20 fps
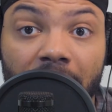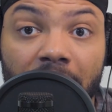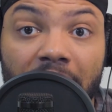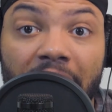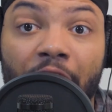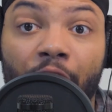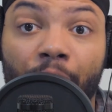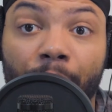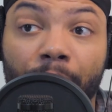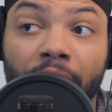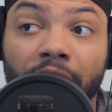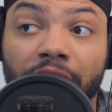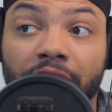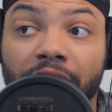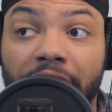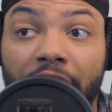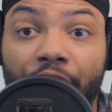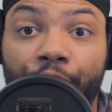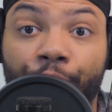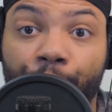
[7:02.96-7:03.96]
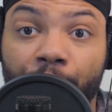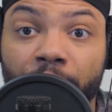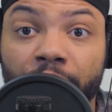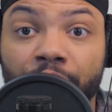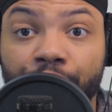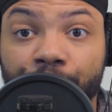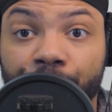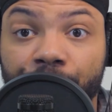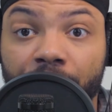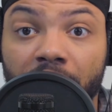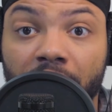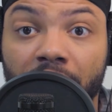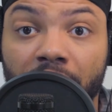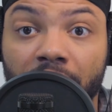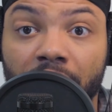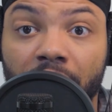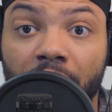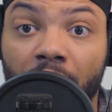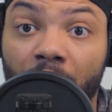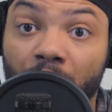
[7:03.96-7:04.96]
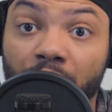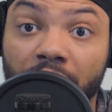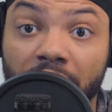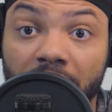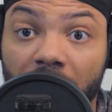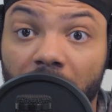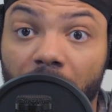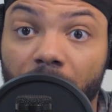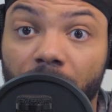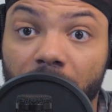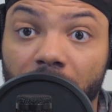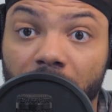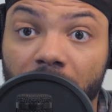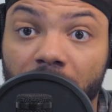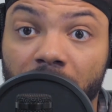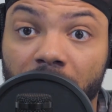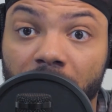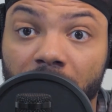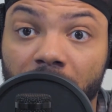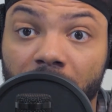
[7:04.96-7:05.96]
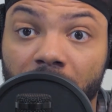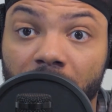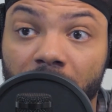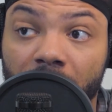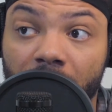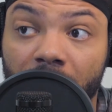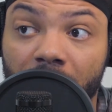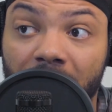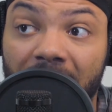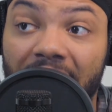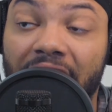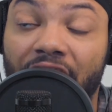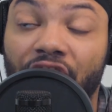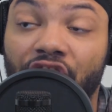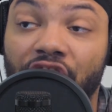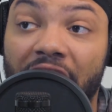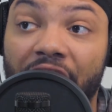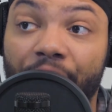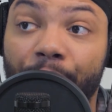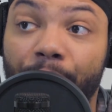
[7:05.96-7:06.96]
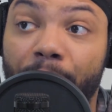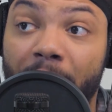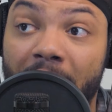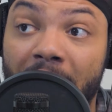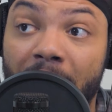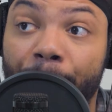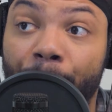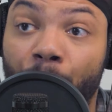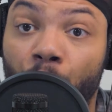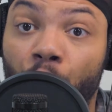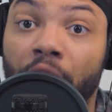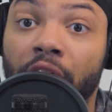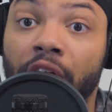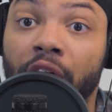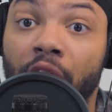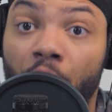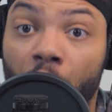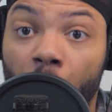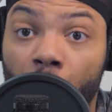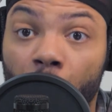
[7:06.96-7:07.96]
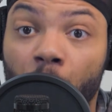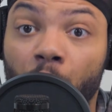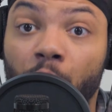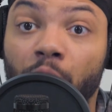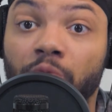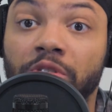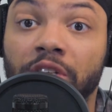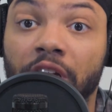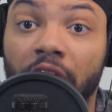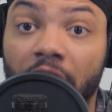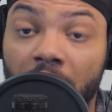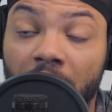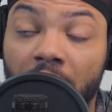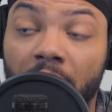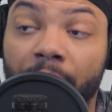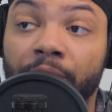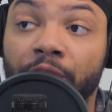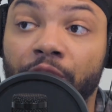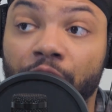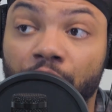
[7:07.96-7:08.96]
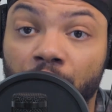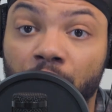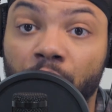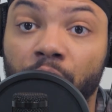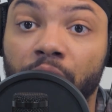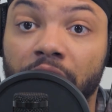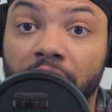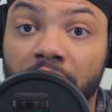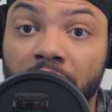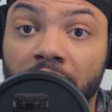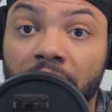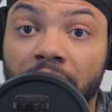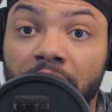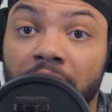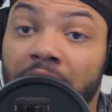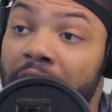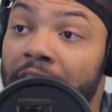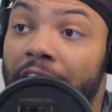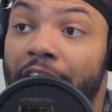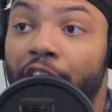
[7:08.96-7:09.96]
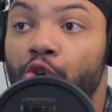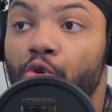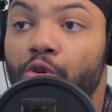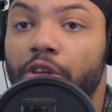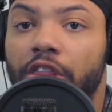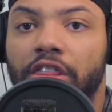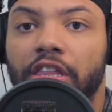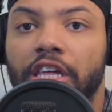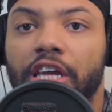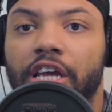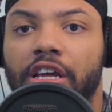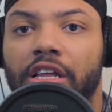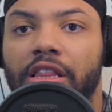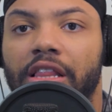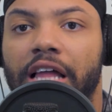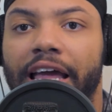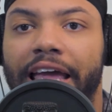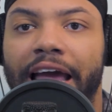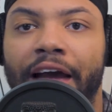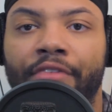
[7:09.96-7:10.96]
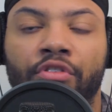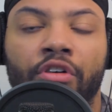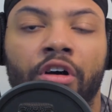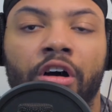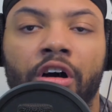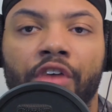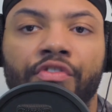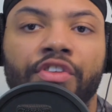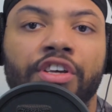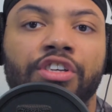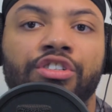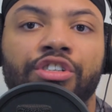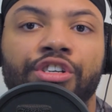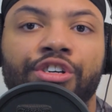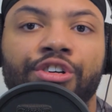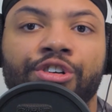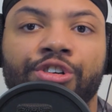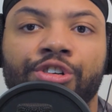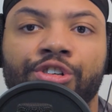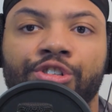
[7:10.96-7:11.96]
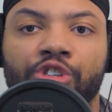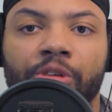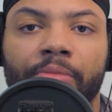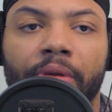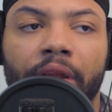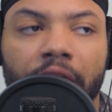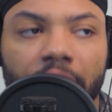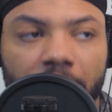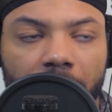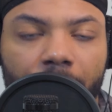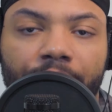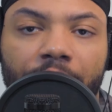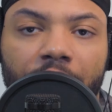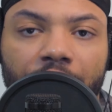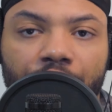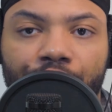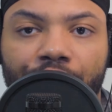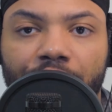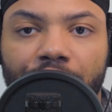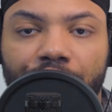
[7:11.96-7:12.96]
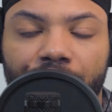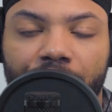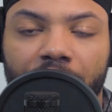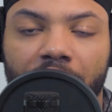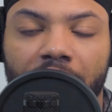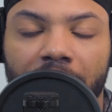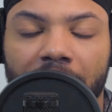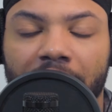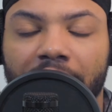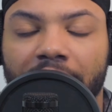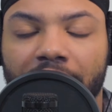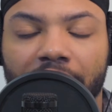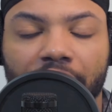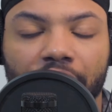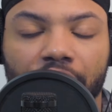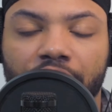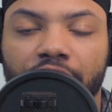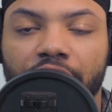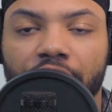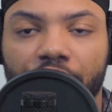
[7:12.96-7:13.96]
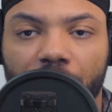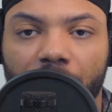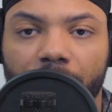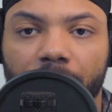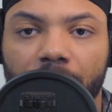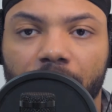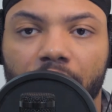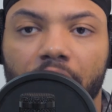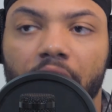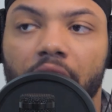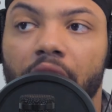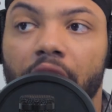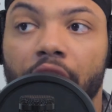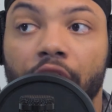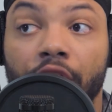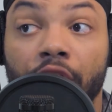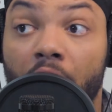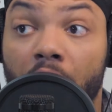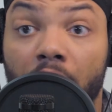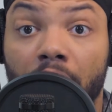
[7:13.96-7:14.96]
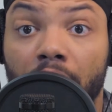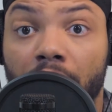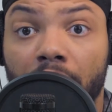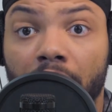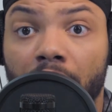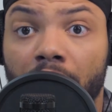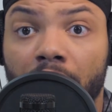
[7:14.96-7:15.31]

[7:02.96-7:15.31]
how much that green screen holds up. Like, that bad boy holds up to a T. Like, you would think, like, after all these years, you'd be like, yep, that's green screen, and it looks terrible. No,